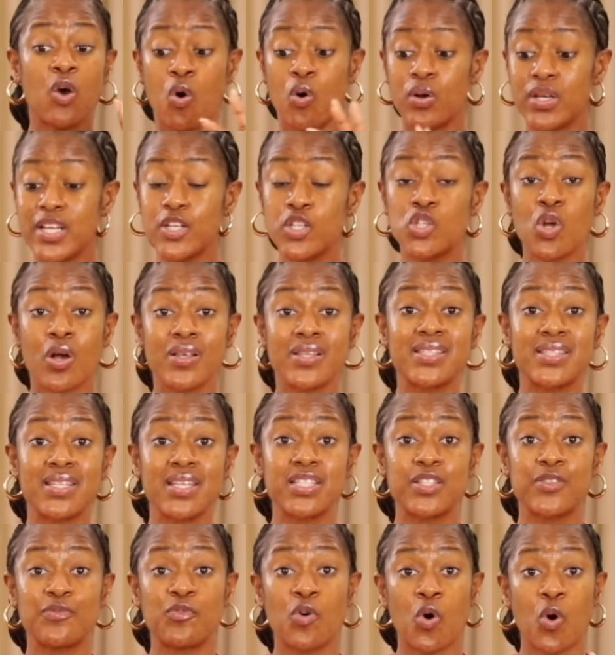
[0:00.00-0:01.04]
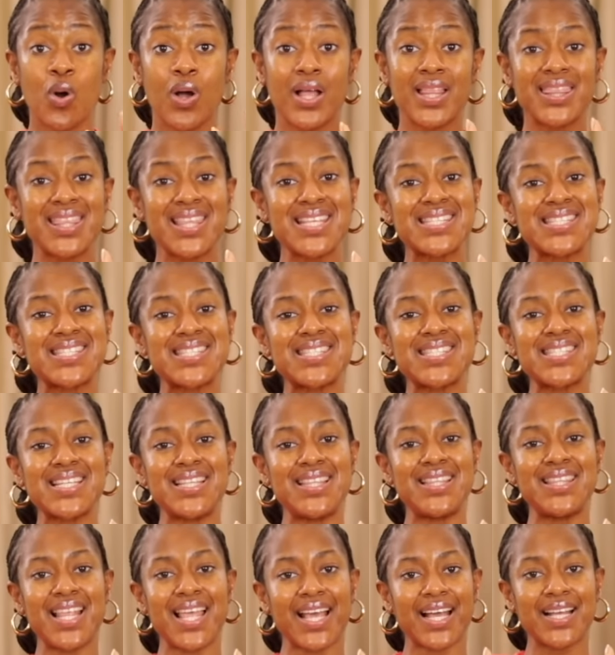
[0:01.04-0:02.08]
only does this for the
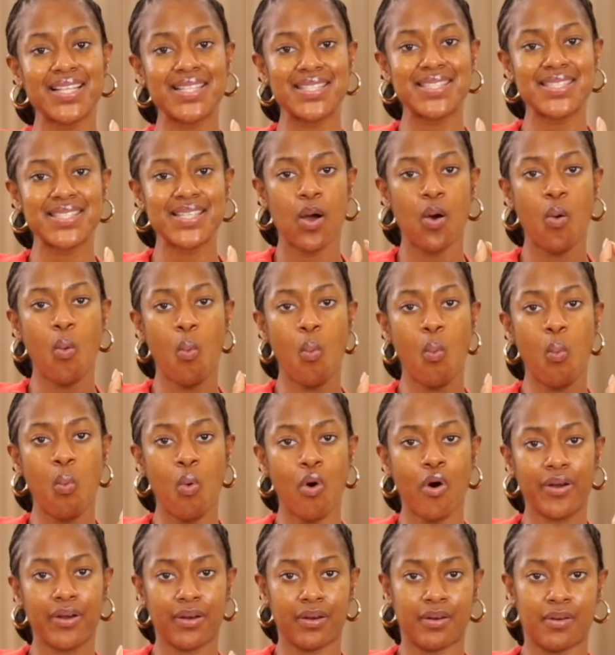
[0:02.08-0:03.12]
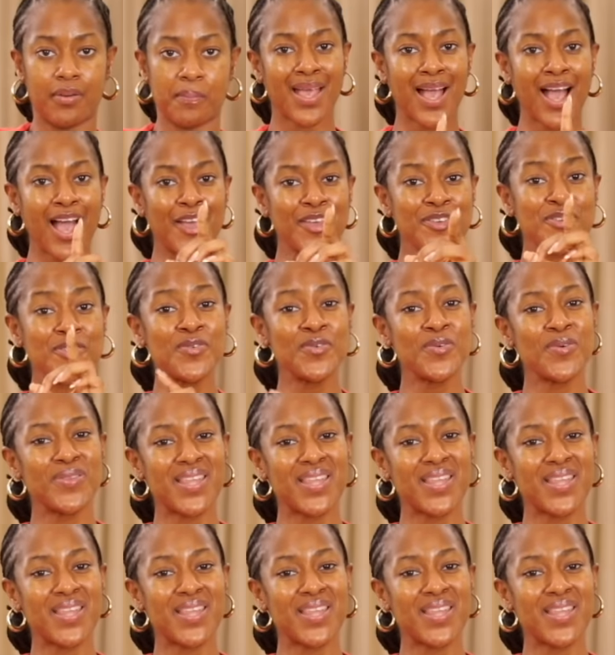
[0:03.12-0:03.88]
select one. Are you